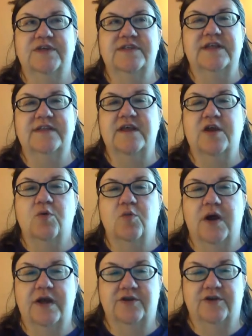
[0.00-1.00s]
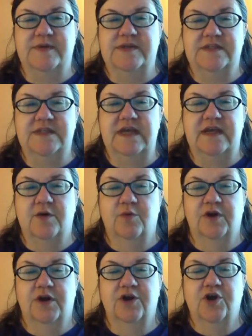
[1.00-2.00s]
It's like they don't want you to be seen at
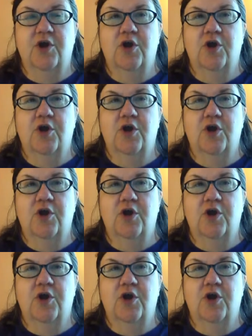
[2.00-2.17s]
work.